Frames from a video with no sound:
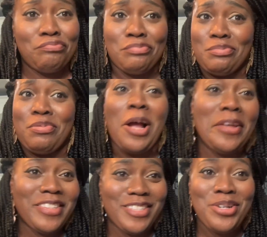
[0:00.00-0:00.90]

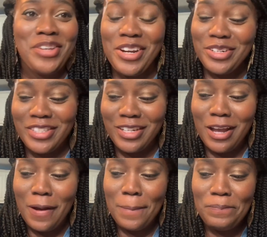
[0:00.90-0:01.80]
probably still years to
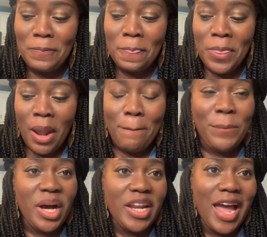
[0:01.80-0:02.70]
come
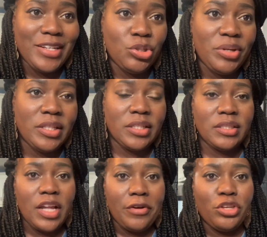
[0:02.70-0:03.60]
but I do need to
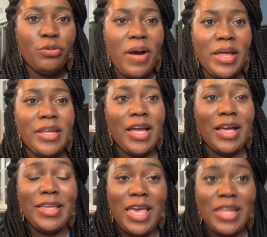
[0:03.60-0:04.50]
start couponing
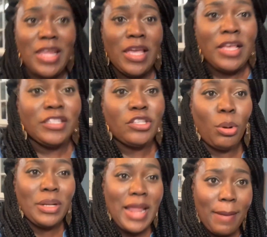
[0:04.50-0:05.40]
again.
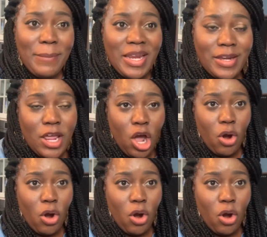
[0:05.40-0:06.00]
So let me know